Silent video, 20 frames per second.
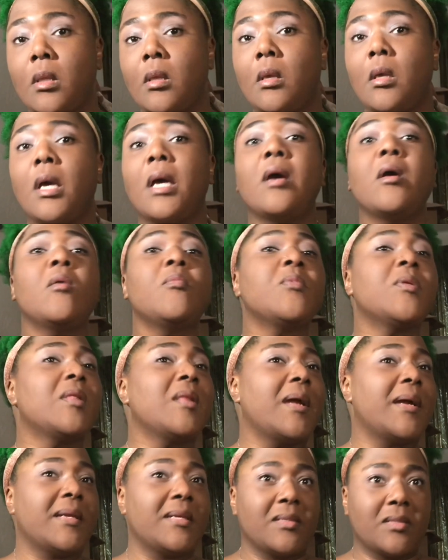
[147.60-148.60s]
I hope the
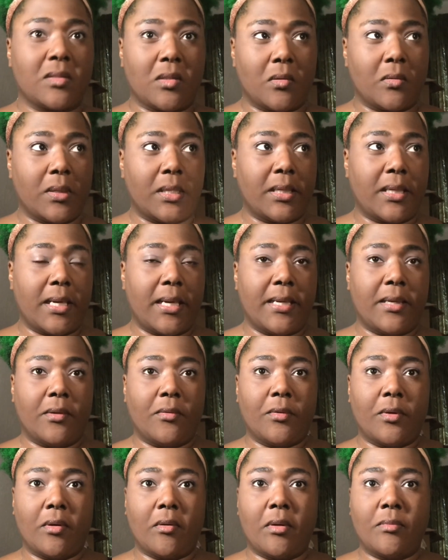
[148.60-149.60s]
lighting's all right. I
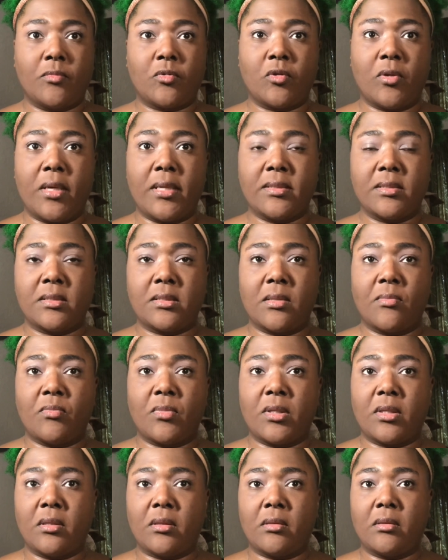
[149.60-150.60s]
don't know. I'm trying
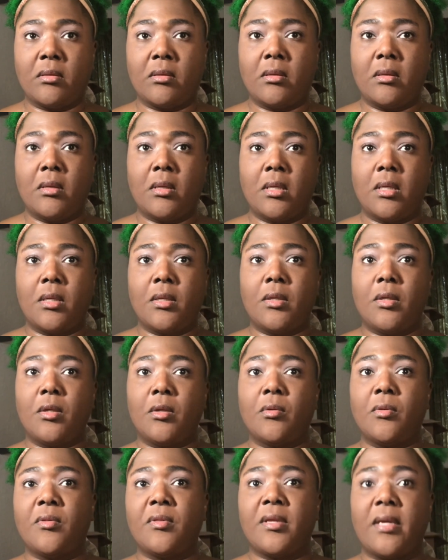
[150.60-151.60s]
something
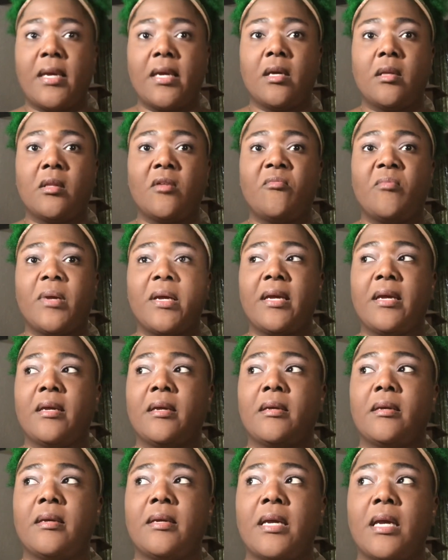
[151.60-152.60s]
new with the angle of my
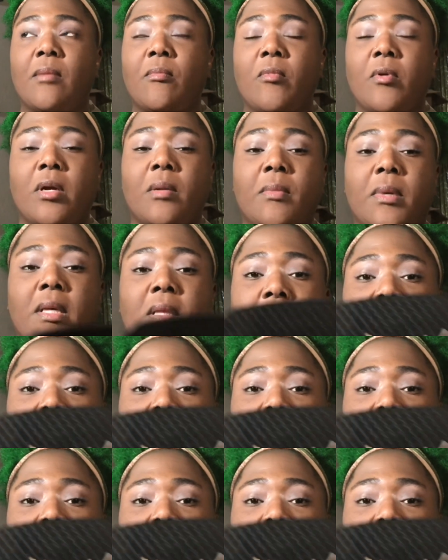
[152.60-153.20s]
camera and my